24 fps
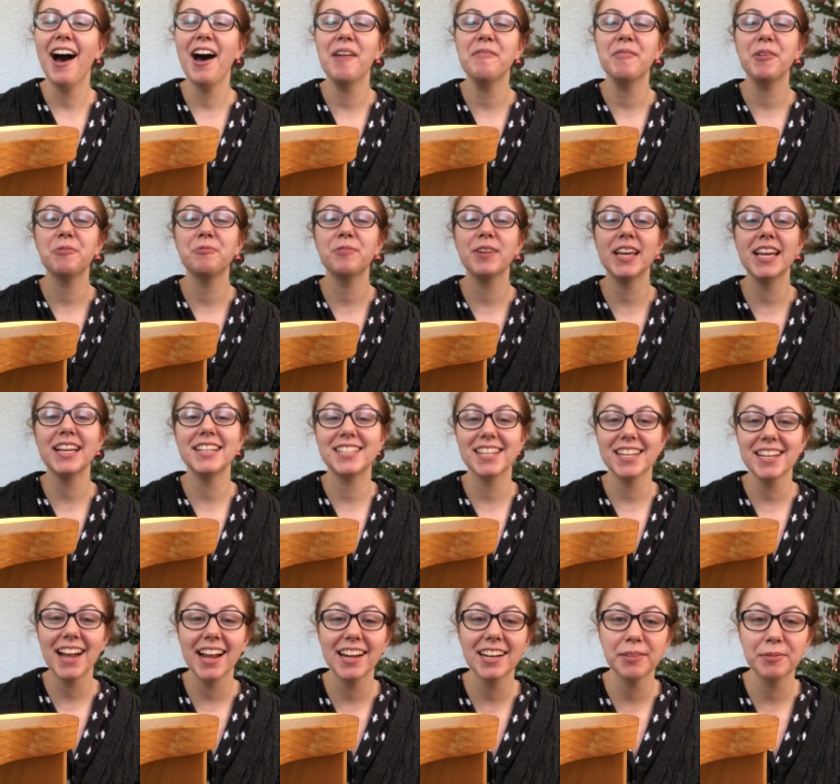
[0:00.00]
um, we
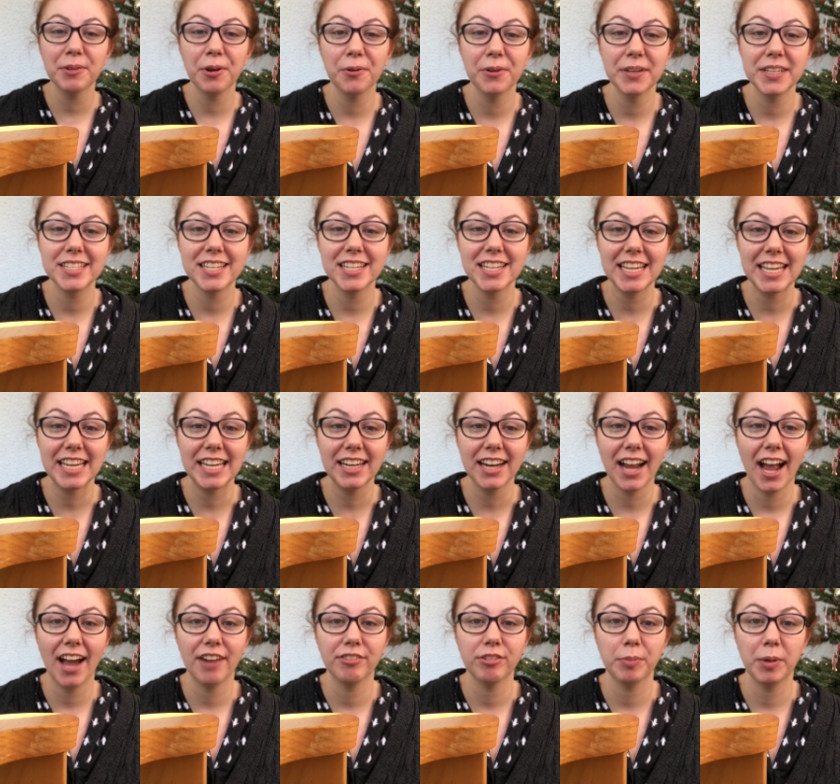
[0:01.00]
did end up going to eat
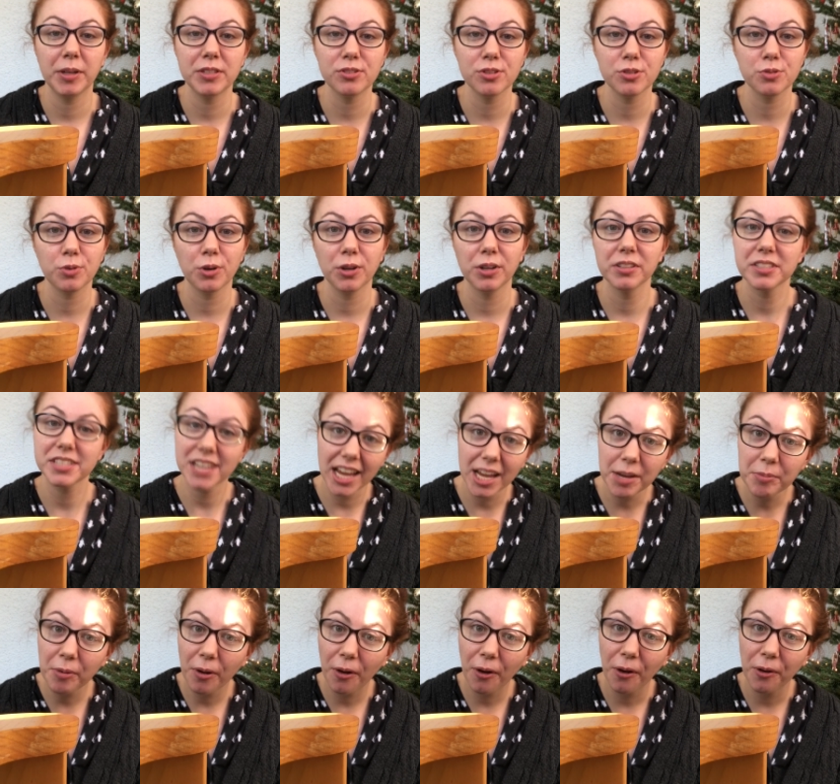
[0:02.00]
at Rapunzel's Royal
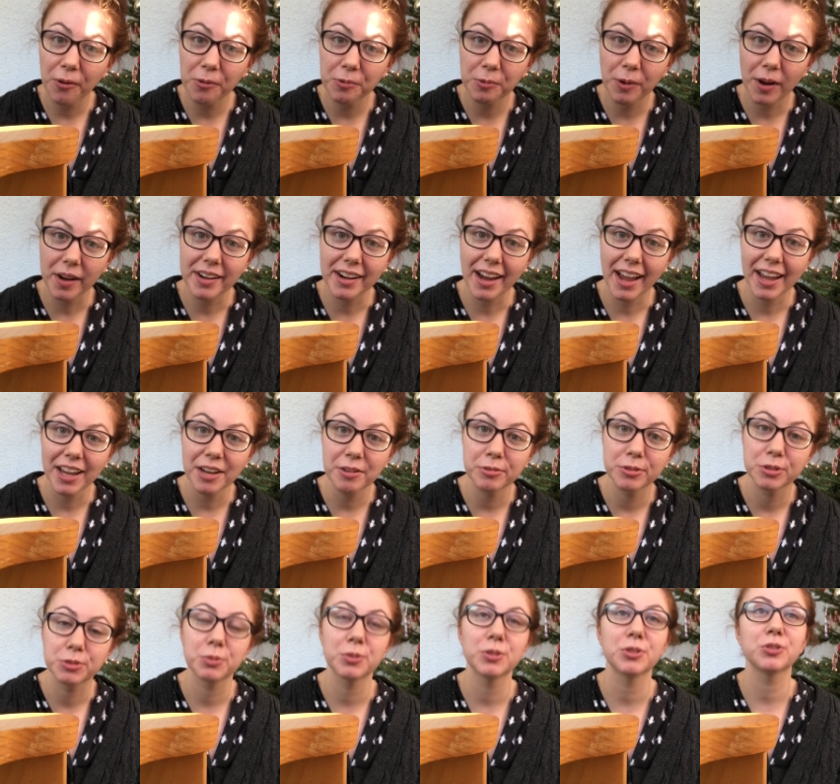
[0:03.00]
Table one night,
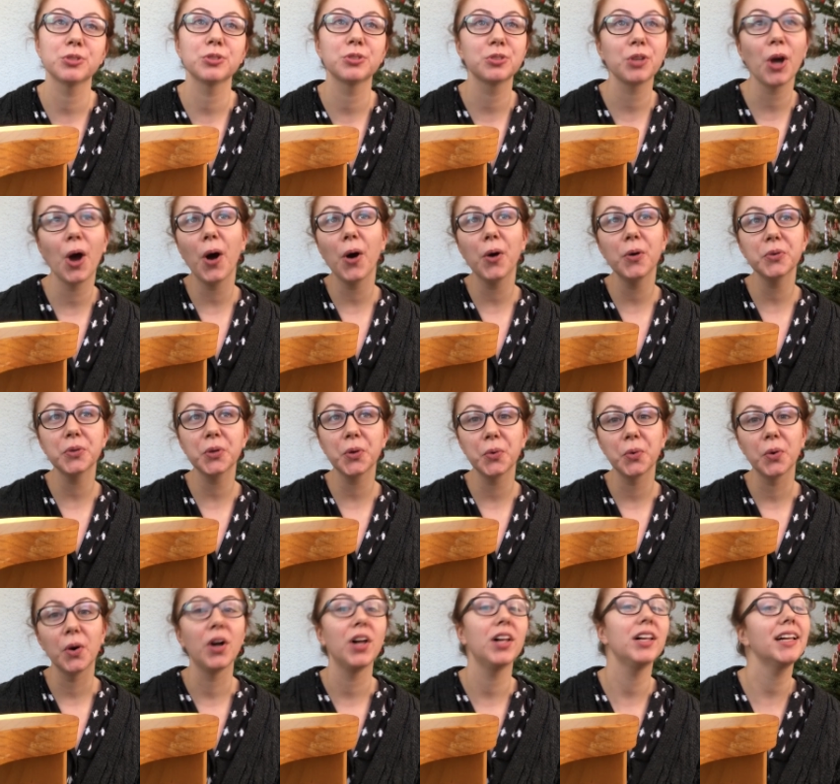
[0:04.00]
which was so
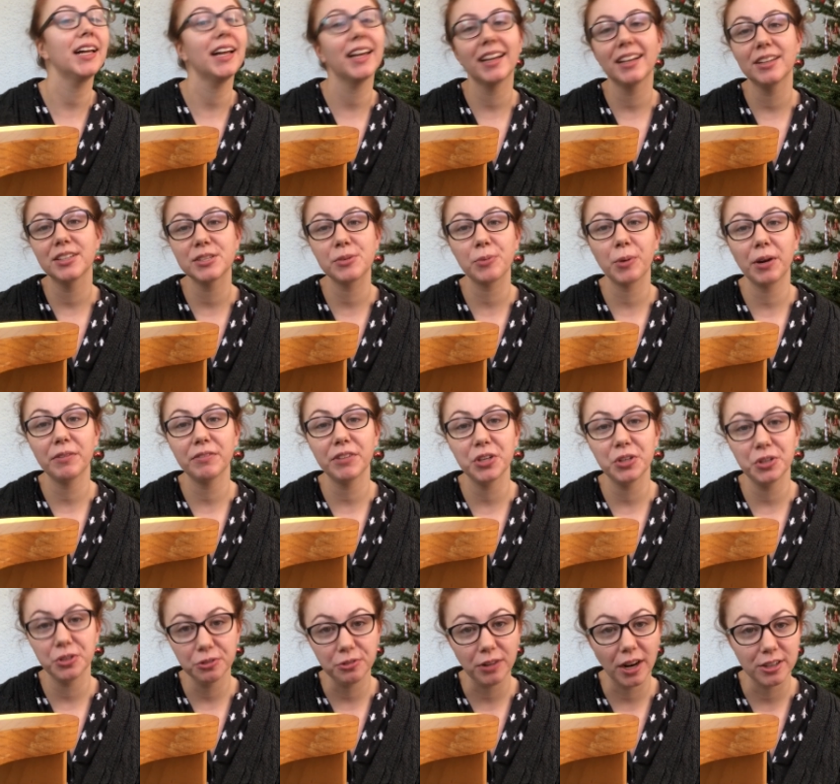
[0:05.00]
cool. It is one of the
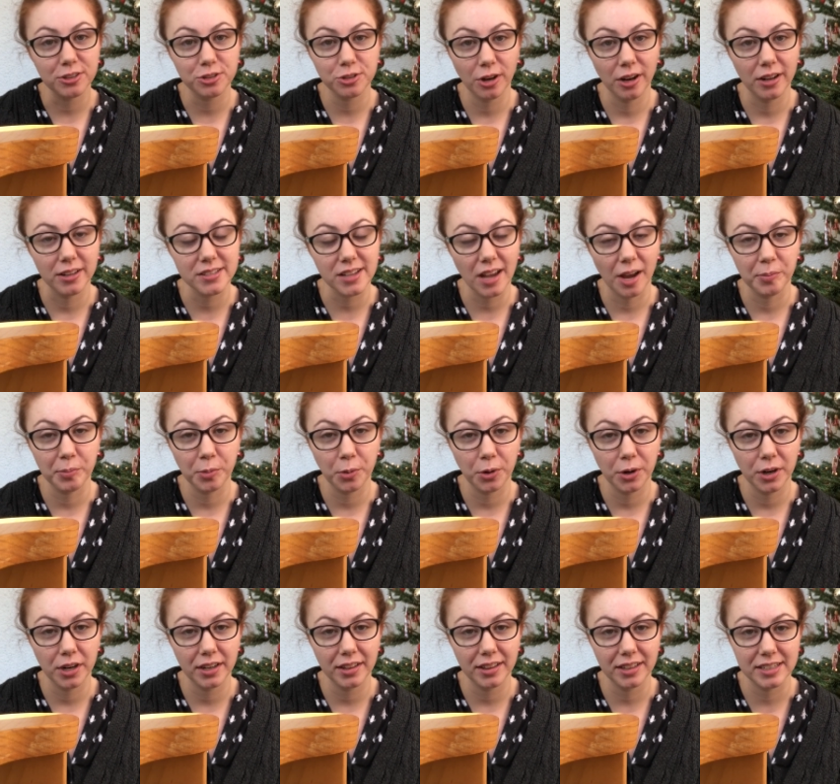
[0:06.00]
new restaurants on
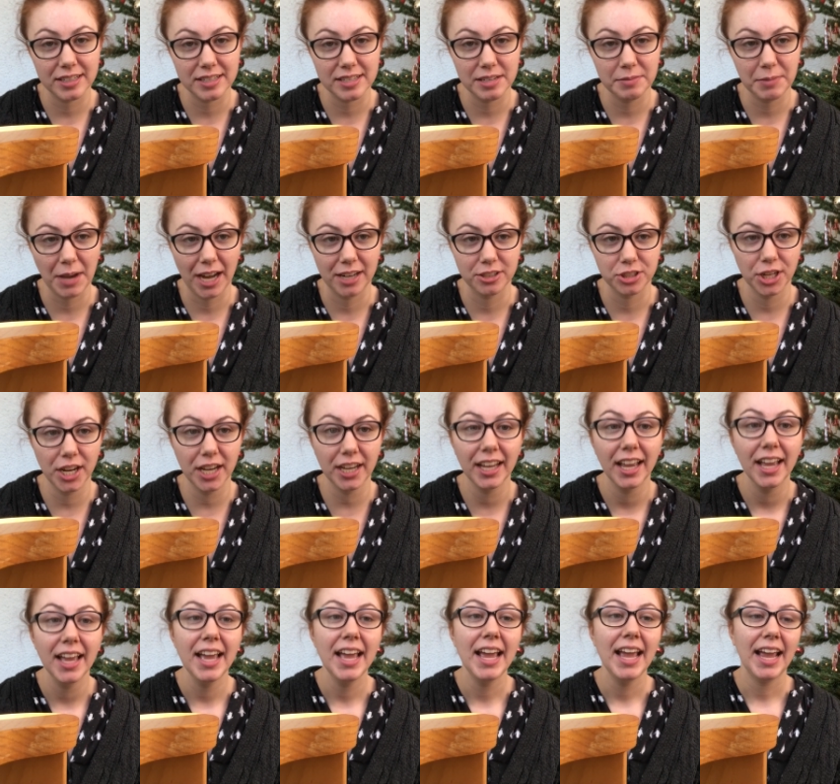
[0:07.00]
board the Disney Magic,
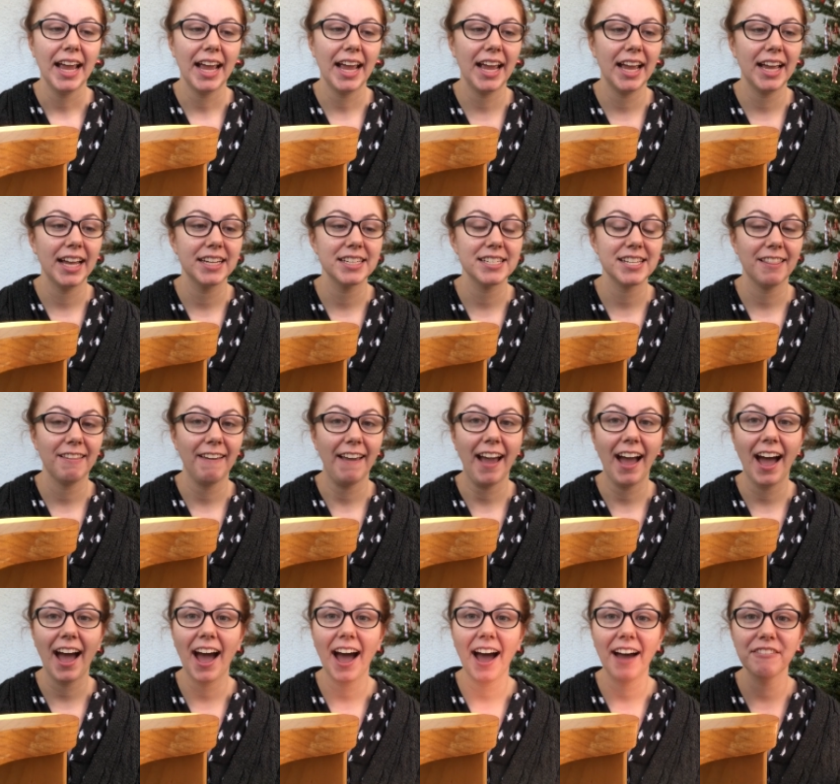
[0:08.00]
and they
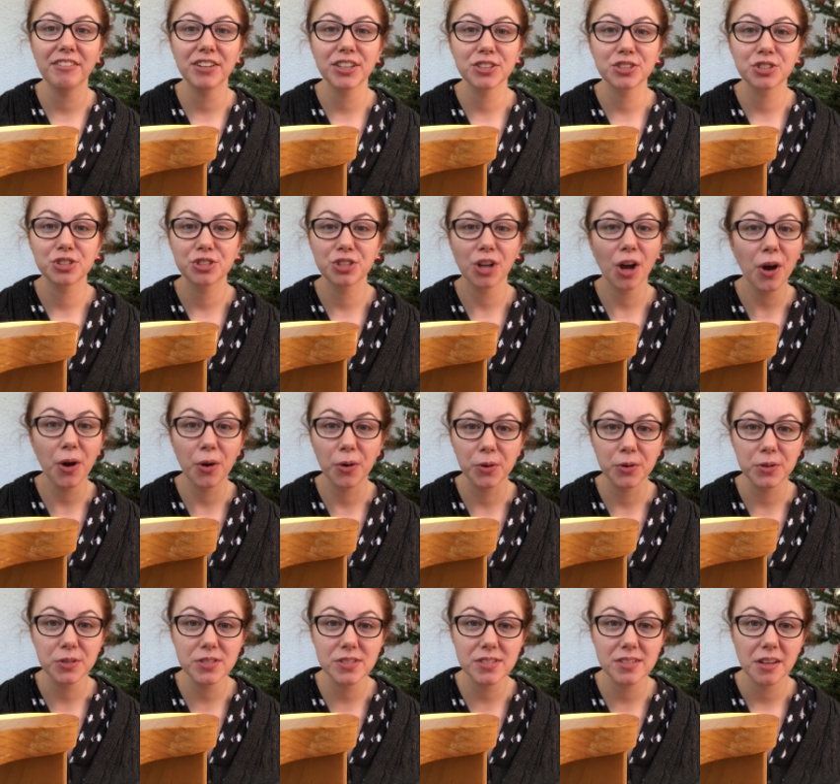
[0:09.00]
have
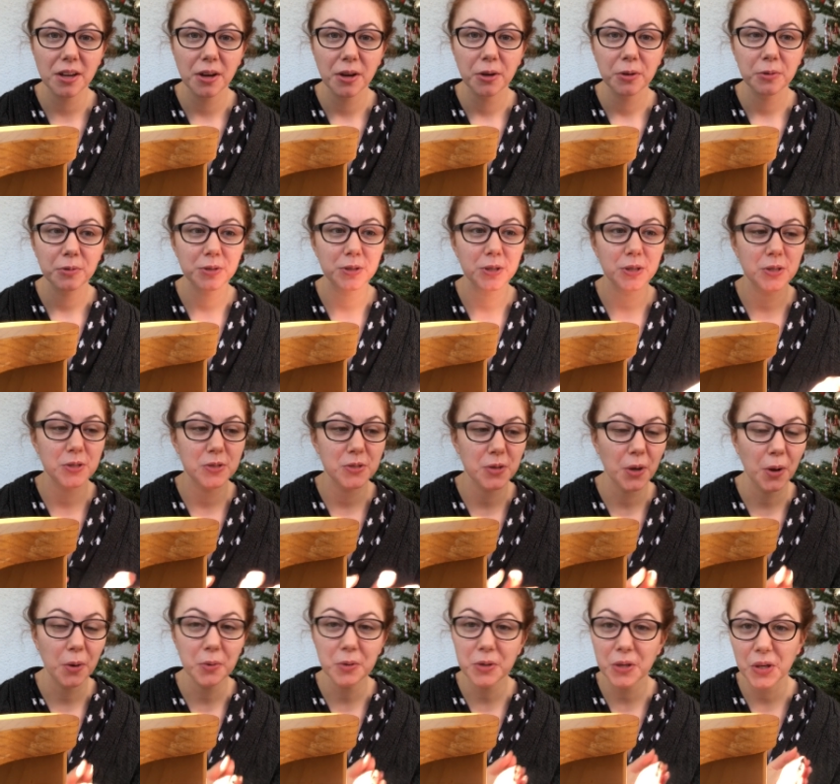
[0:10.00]
shows, which is
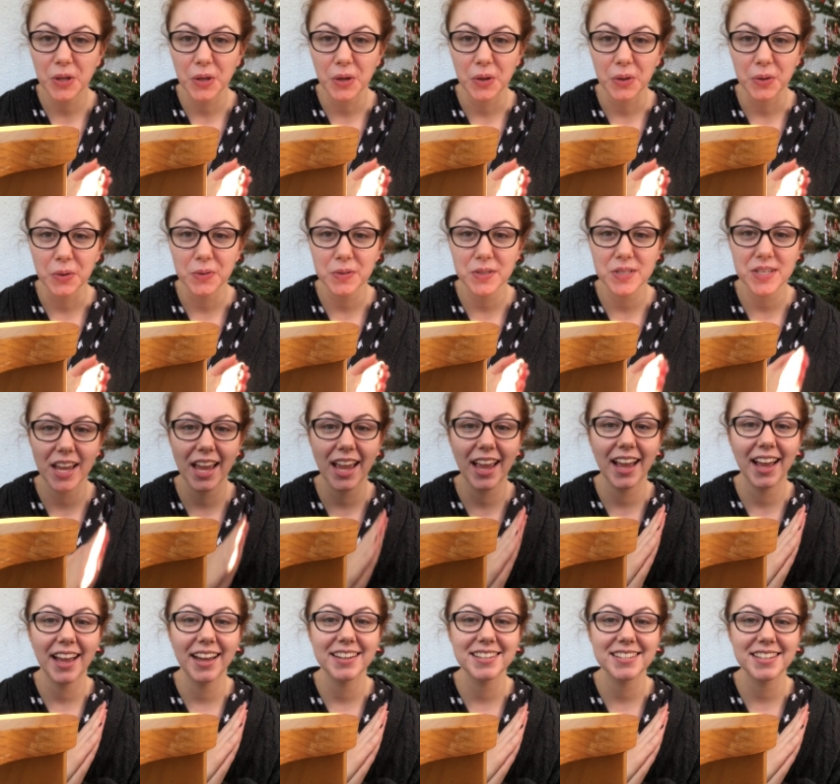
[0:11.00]
so cute.
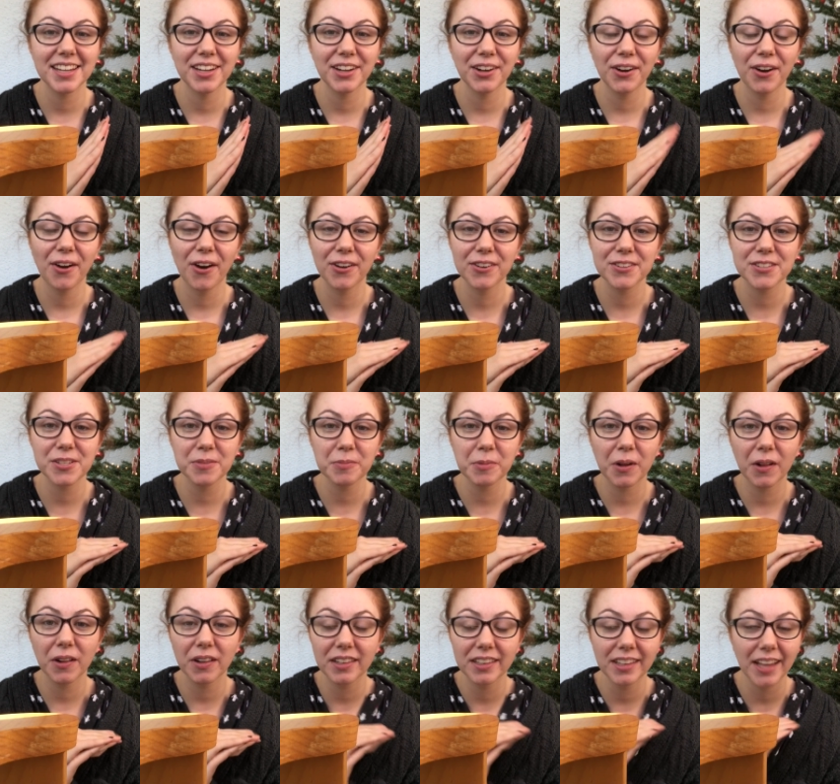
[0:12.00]
And here are some
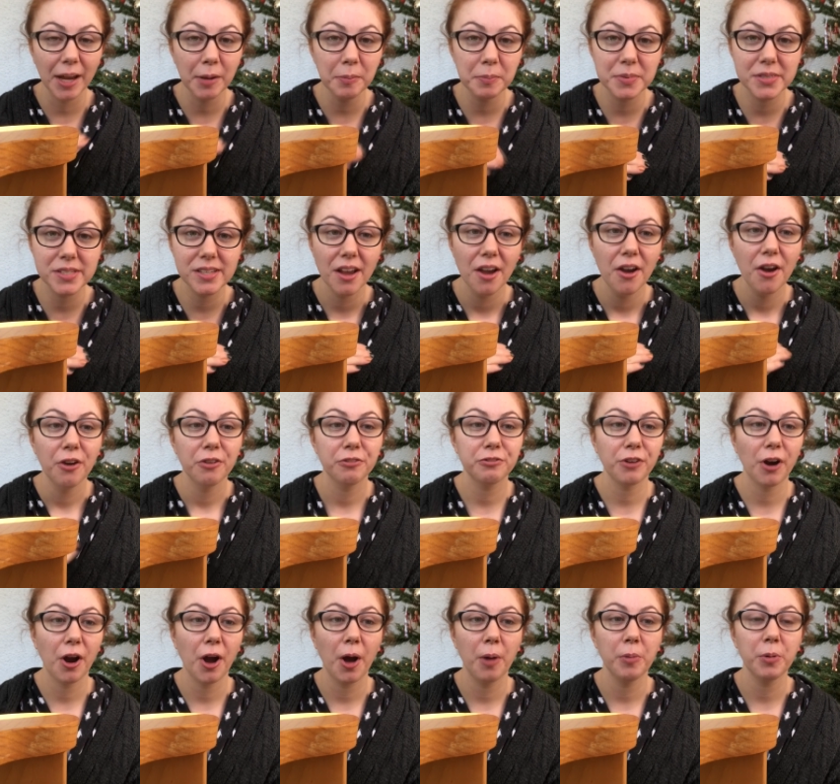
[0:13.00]
clips
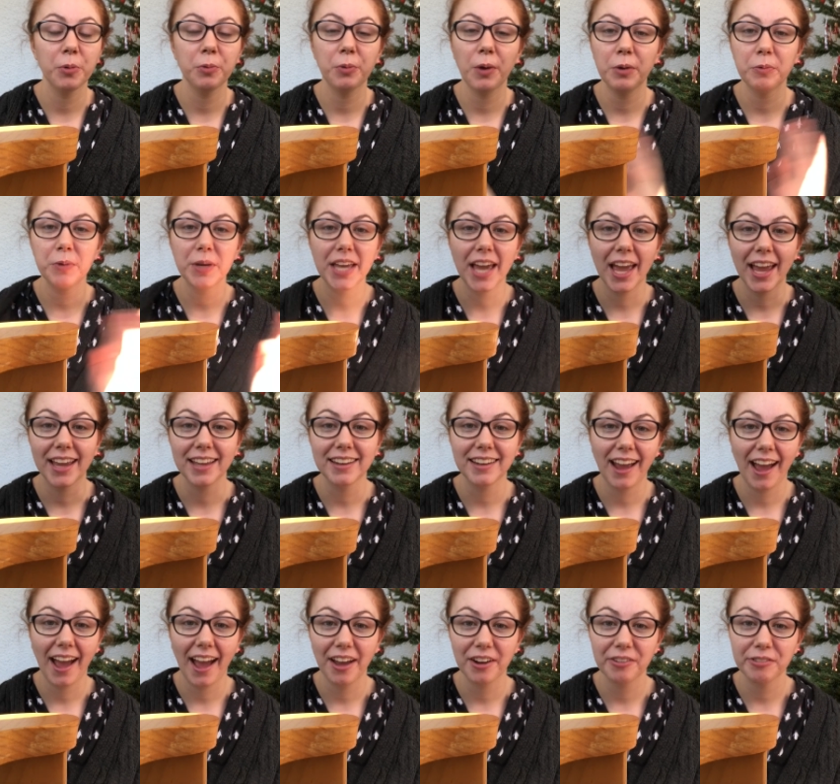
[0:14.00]
from when we ate
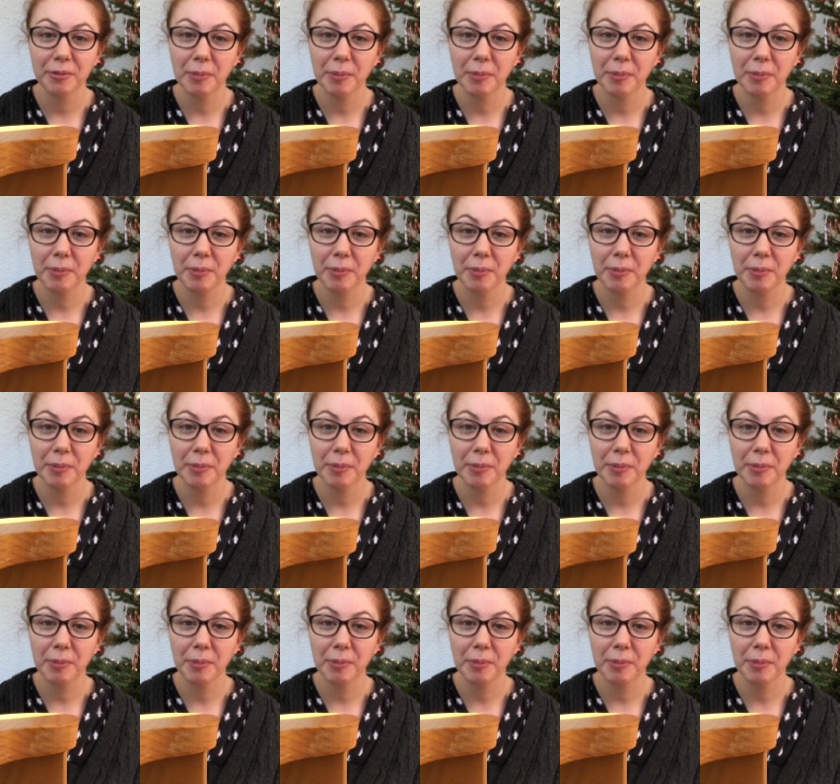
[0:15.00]
at